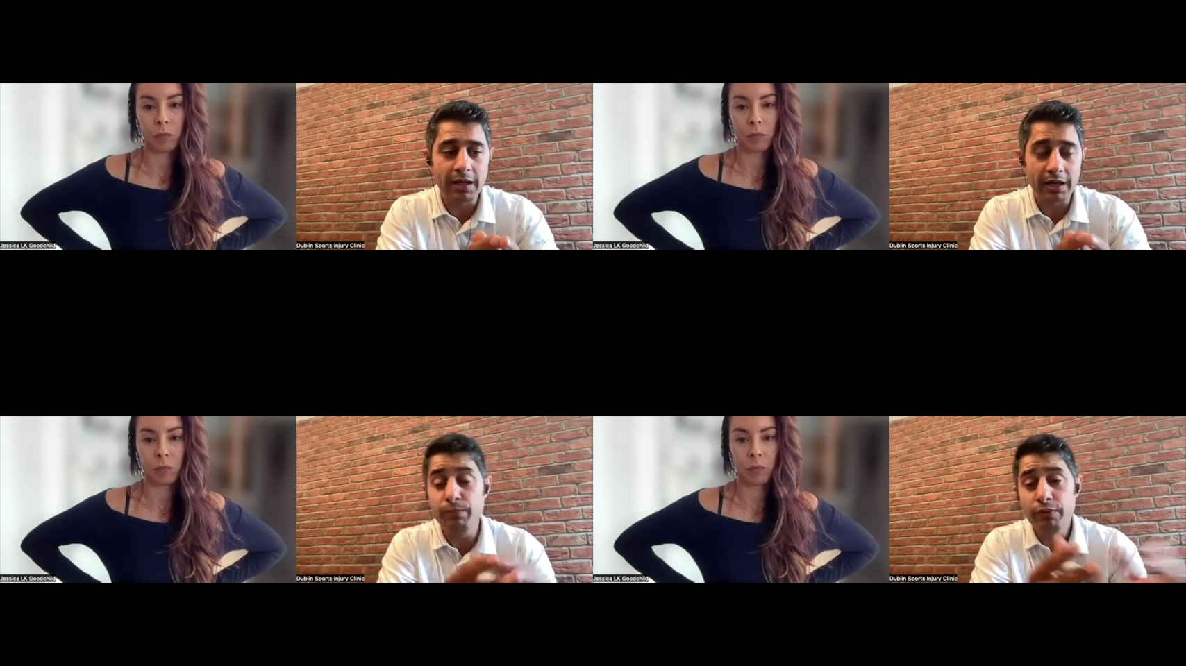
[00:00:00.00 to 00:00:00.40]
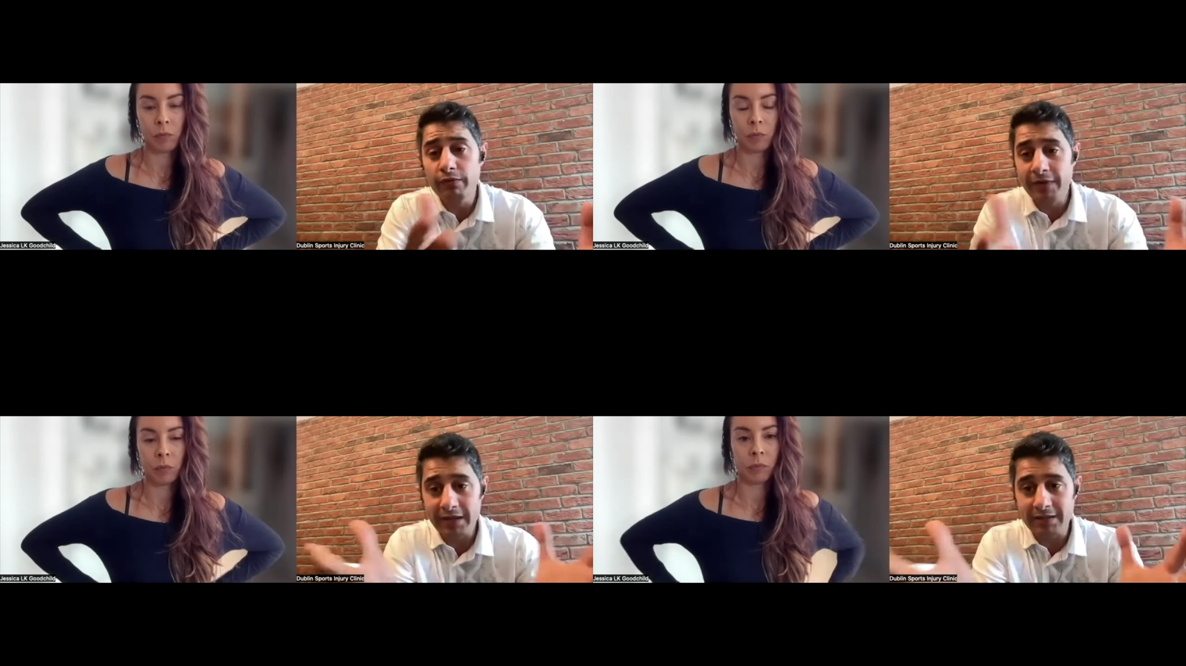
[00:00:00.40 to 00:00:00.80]

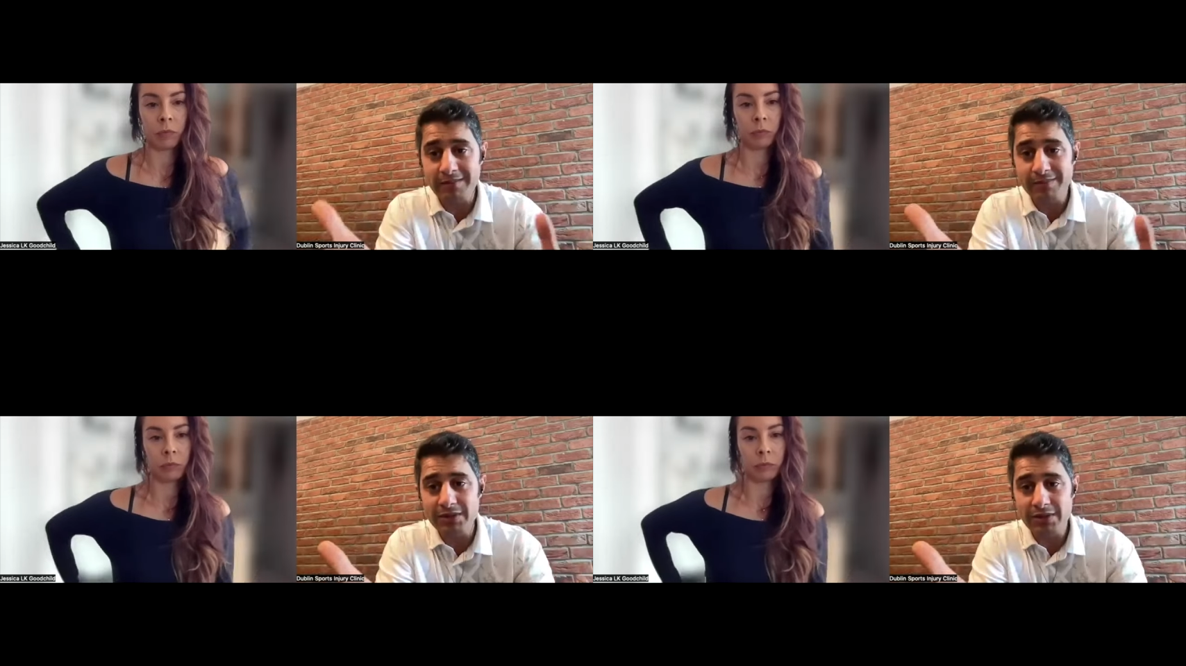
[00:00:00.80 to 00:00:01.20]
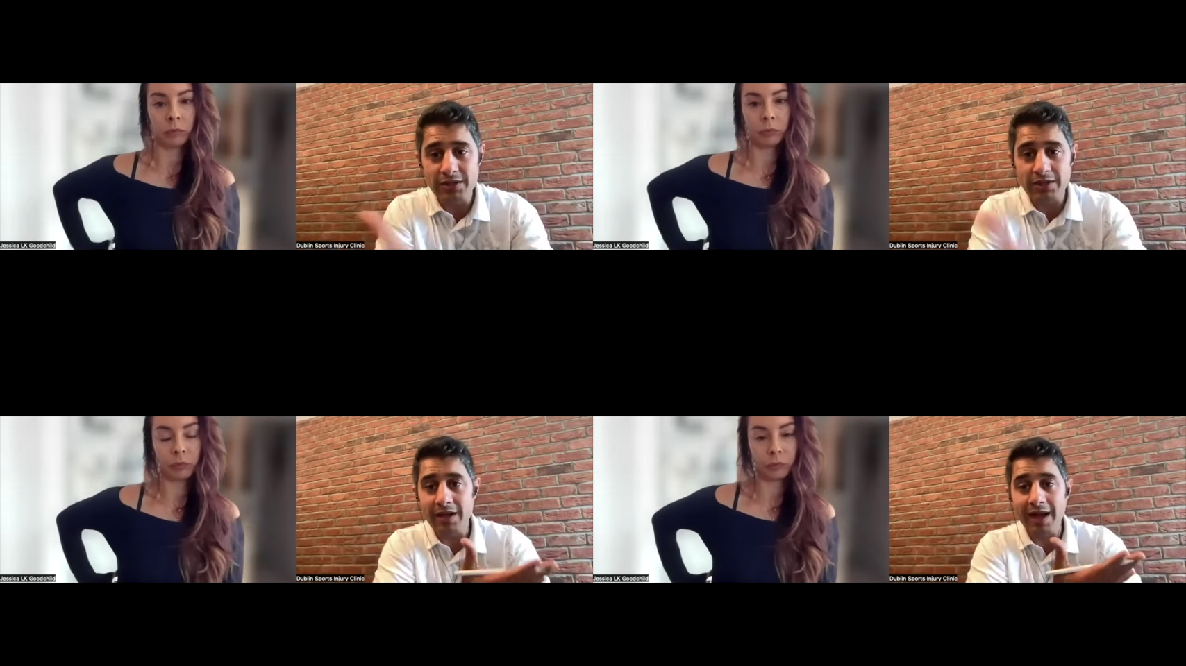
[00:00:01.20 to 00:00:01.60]
Speaker 1: improve that in some stage,
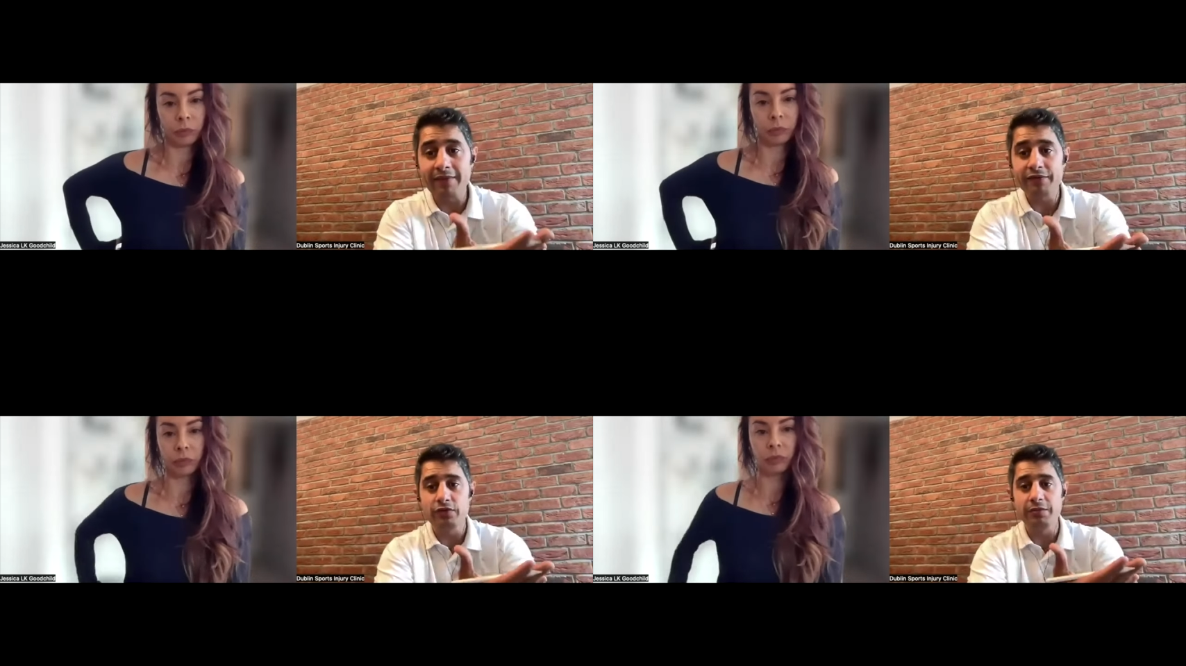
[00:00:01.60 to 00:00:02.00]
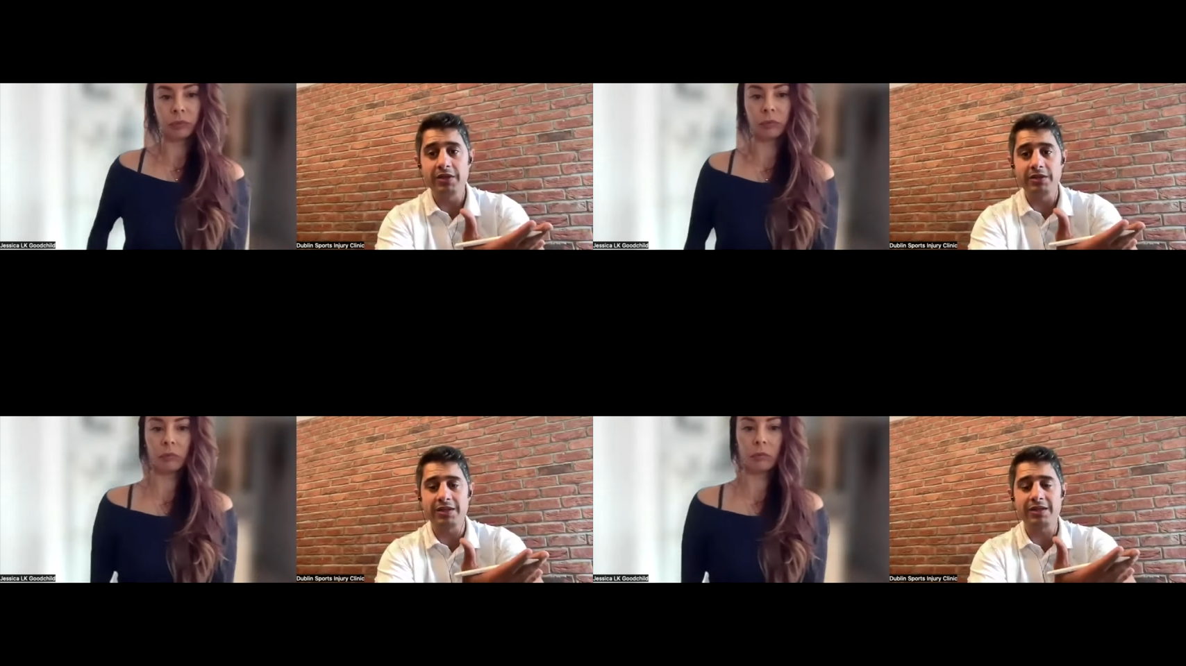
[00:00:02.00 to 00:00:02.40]
and they have to
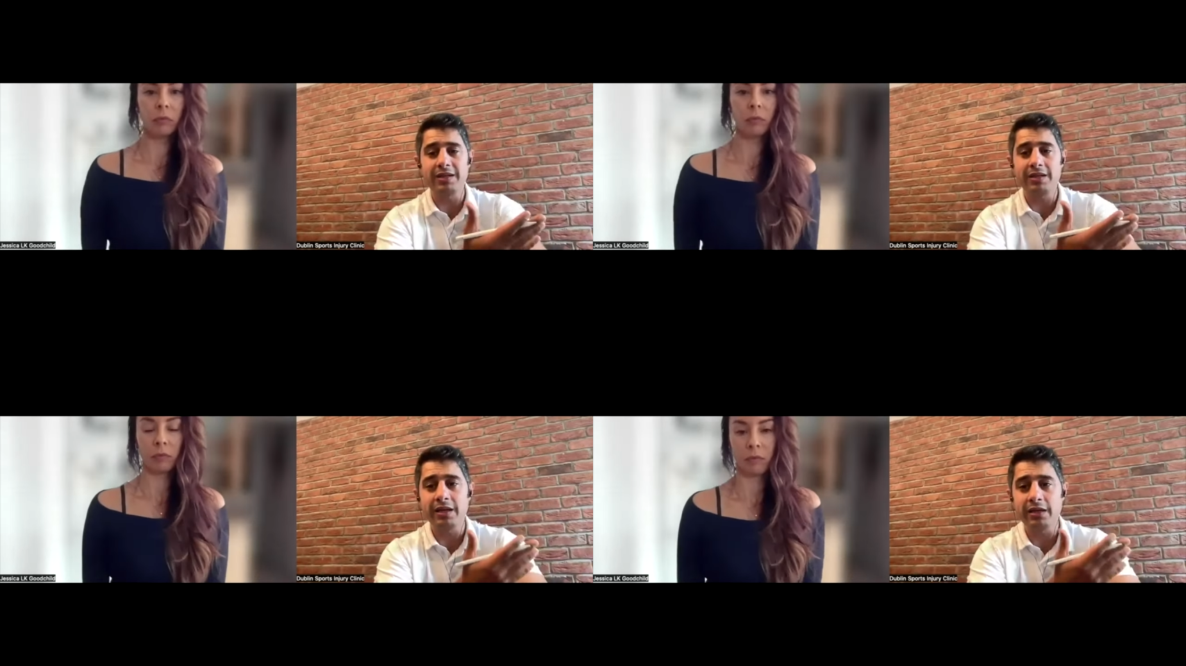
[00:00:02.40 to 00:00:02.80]
because I think the